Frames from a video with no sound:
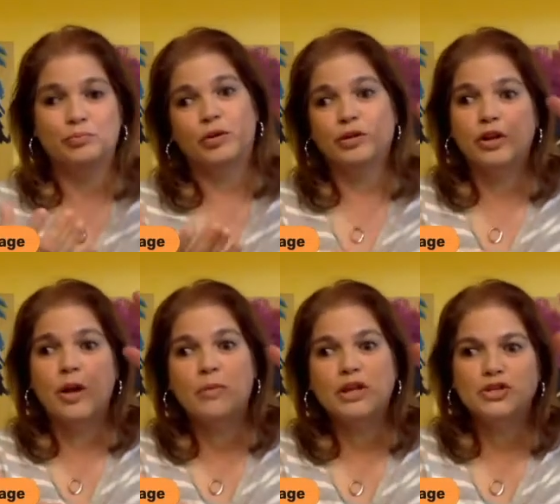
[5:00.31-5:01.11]
Well, they're
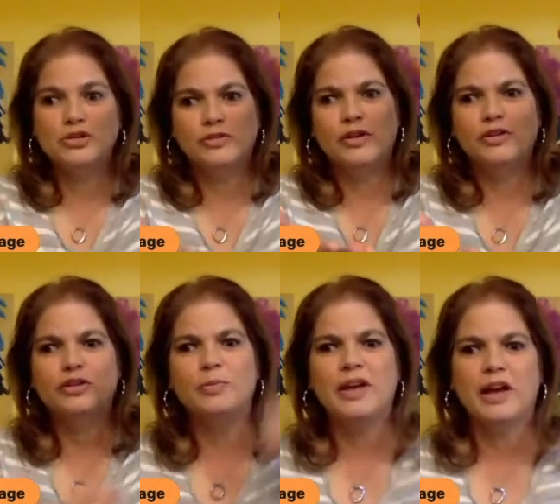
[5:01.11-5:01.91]
not miniatures; they're this big,